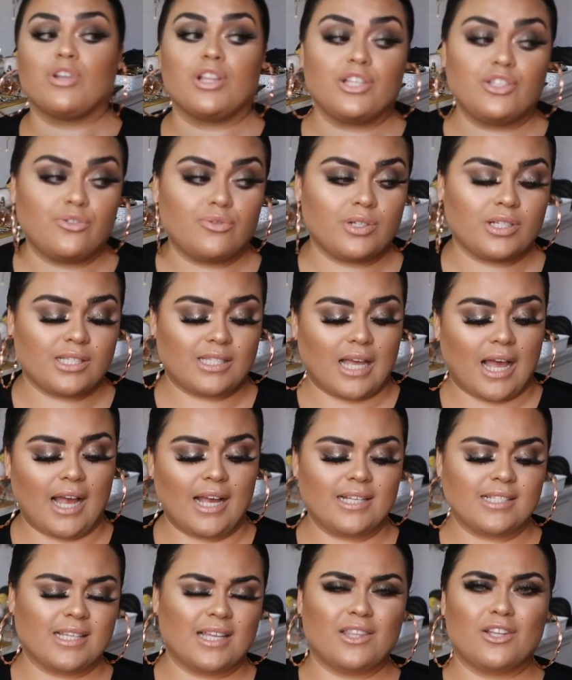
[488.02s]
really true to
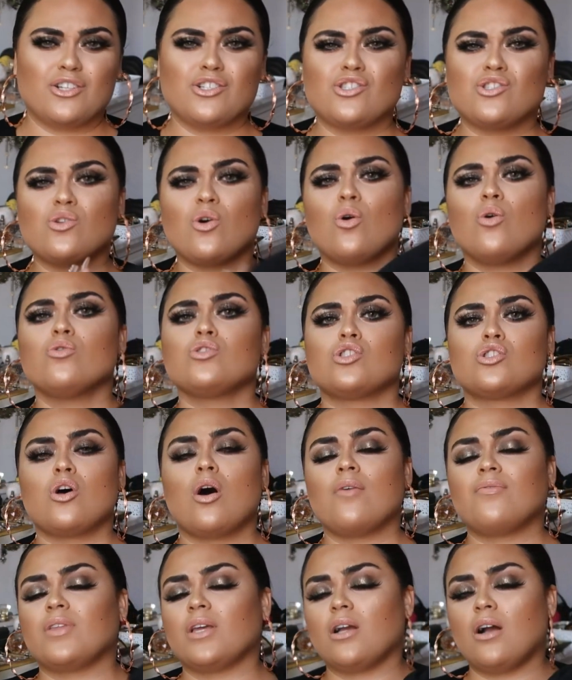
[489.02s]
size, and they're so
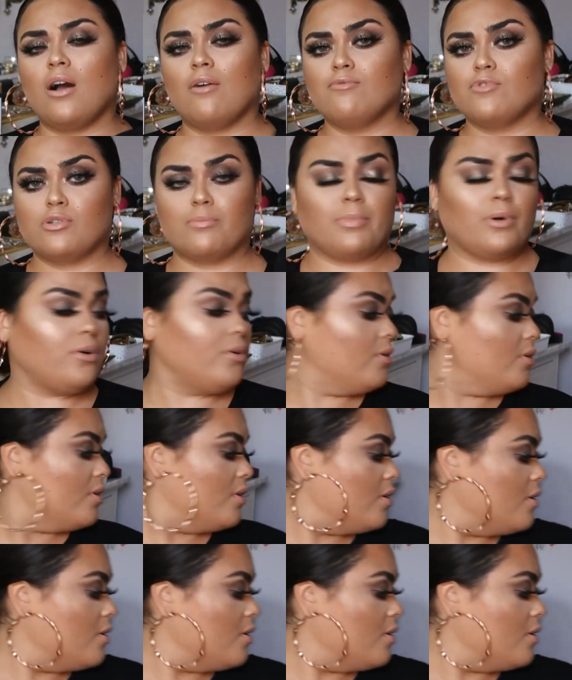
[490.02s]
soft and comfortable.